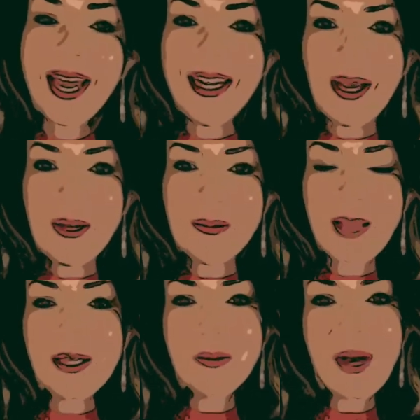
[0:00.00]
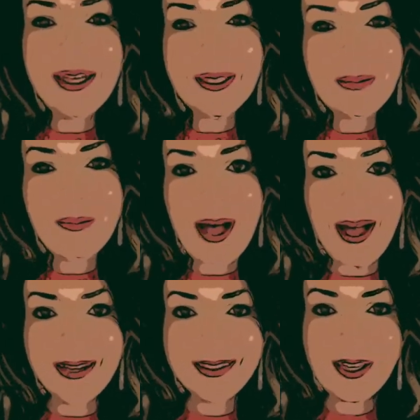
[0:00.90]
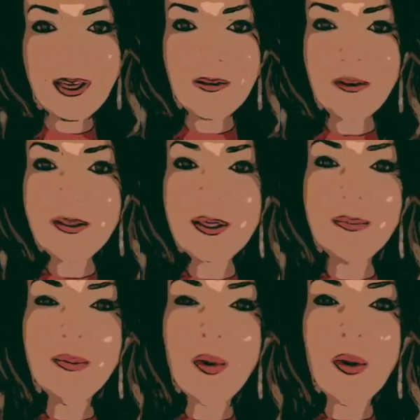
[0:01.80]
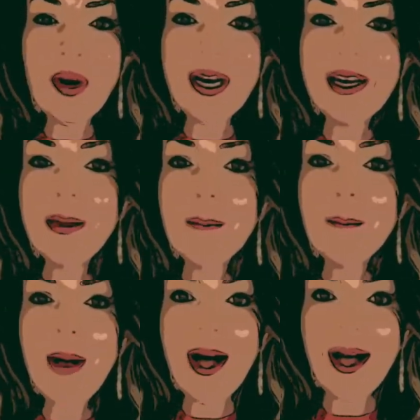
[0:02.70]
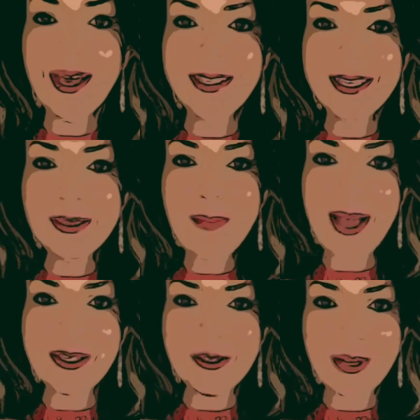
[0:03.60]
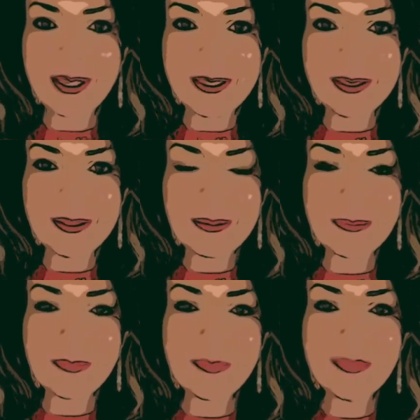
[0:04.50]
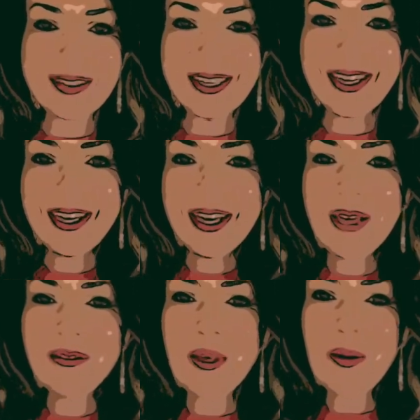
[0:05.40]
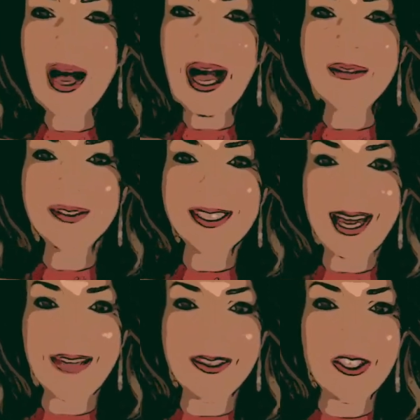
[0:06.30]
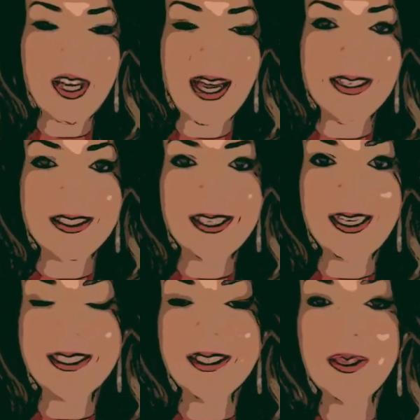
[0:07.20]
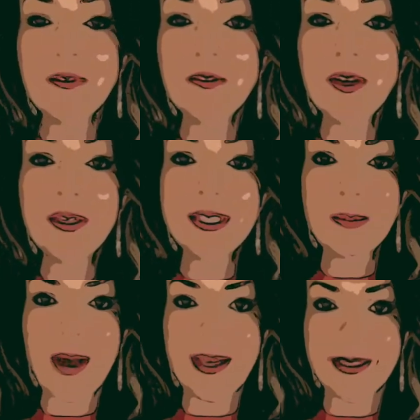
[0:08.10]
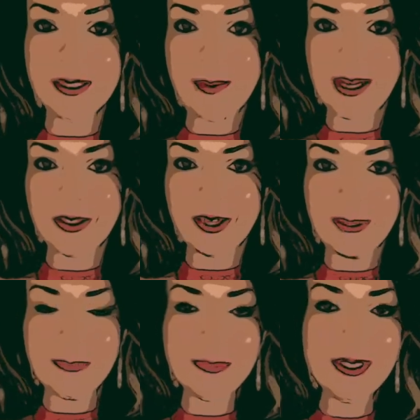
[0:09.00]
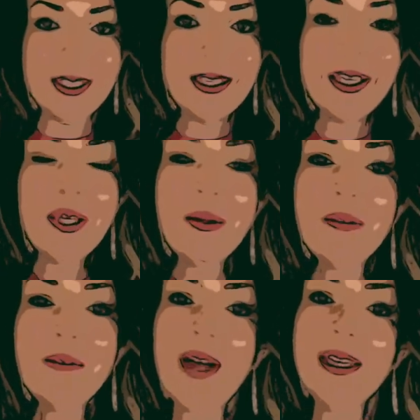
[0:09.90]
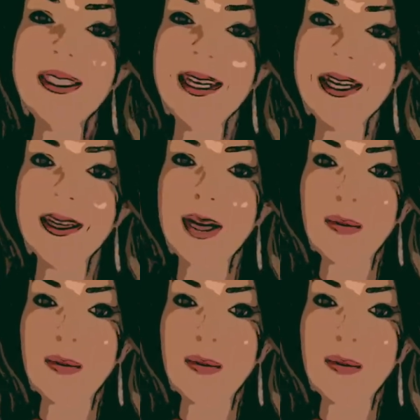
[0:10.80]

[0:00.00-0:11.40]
Hello, and welcome back for some more mindless mantras. If you haven't had the chance to listen to the first mindless mantra, you can find it here